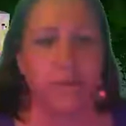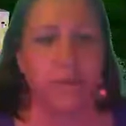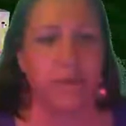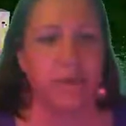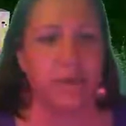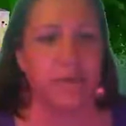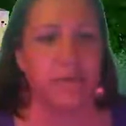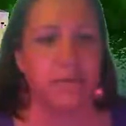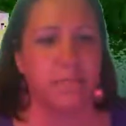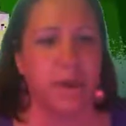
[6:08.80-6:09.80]

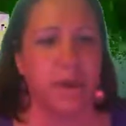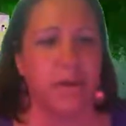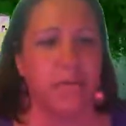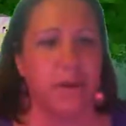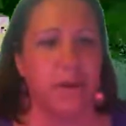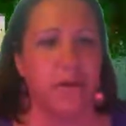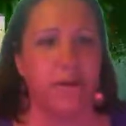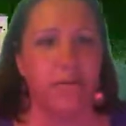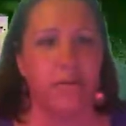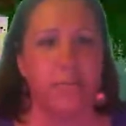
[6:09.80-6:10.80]
these. The panda
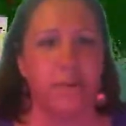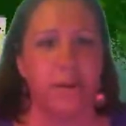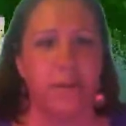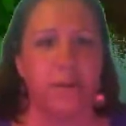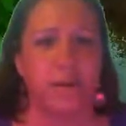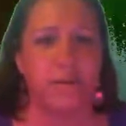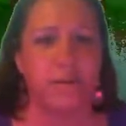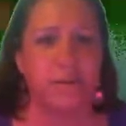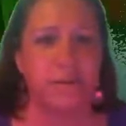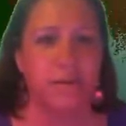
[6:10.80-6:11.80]
bears, they're pretty
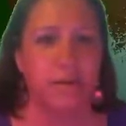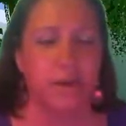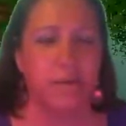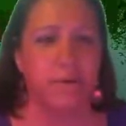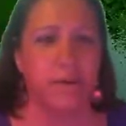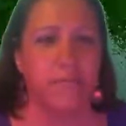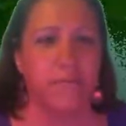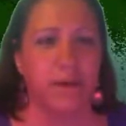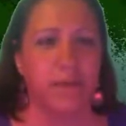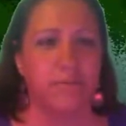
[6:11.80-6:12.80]
docile, but if you
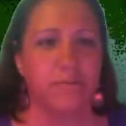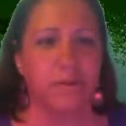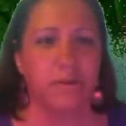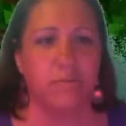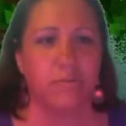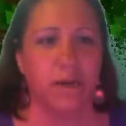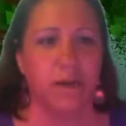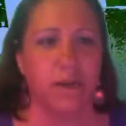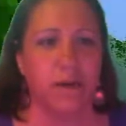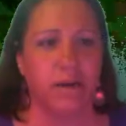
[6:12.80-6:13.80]
mess with them, they're
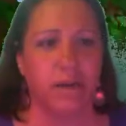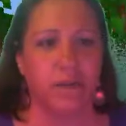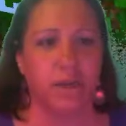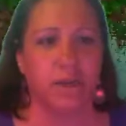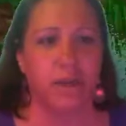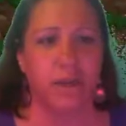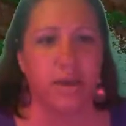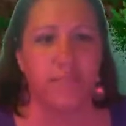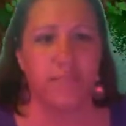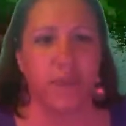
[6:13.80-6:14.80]
gonna hurt you.
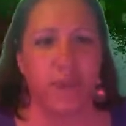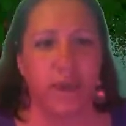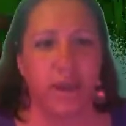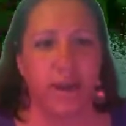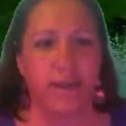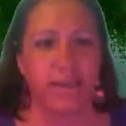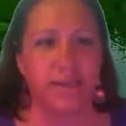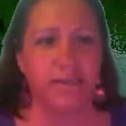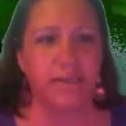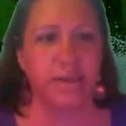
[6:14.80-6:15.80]
And I
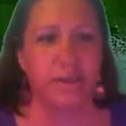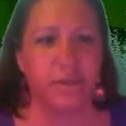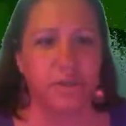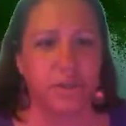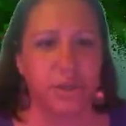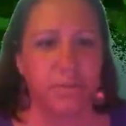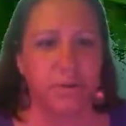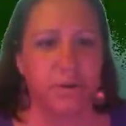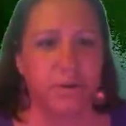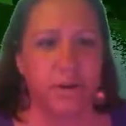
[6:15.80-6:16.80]
did see a sheep
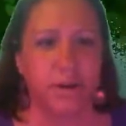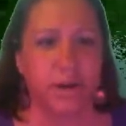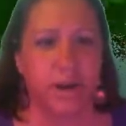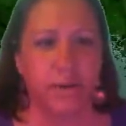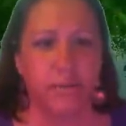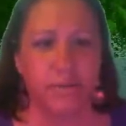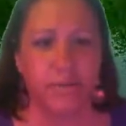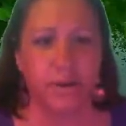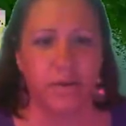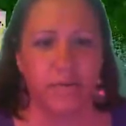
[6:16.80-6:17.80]
earlier, and I was
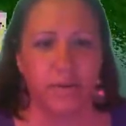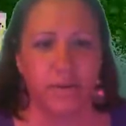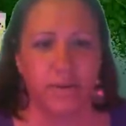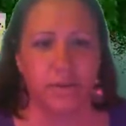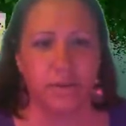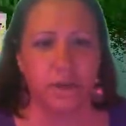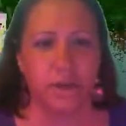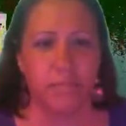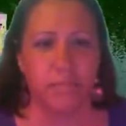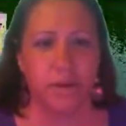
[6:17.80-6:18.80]
looking for this
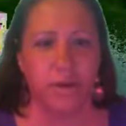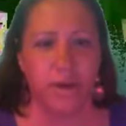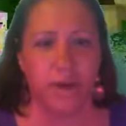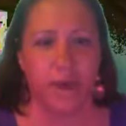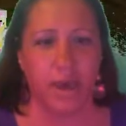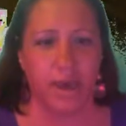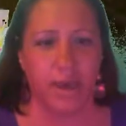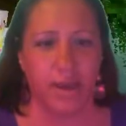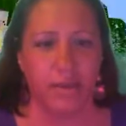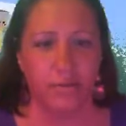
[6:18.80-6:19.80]
sheep,
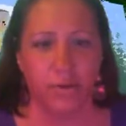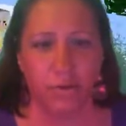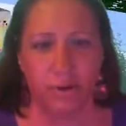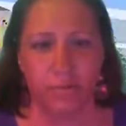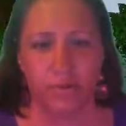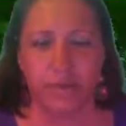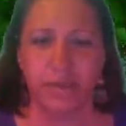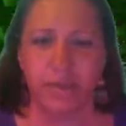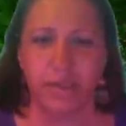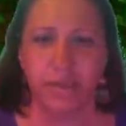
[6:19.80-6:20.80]
and as horrible as
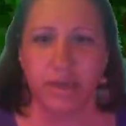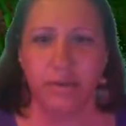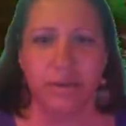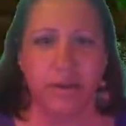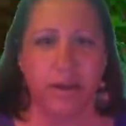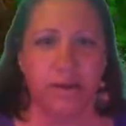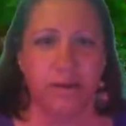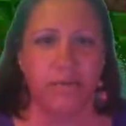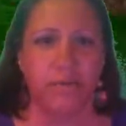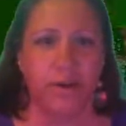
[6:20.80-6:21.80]
it sounds, you gotta go
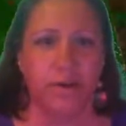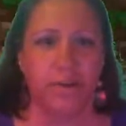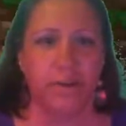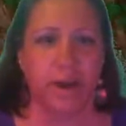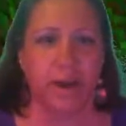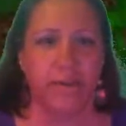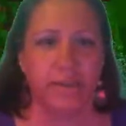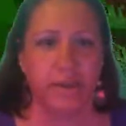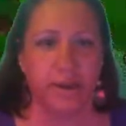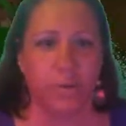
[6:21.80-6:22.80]
over here with your axe
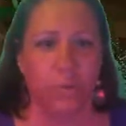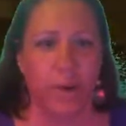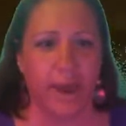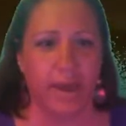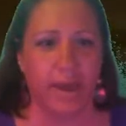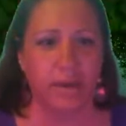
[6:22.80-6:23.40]
and you gotta whack it.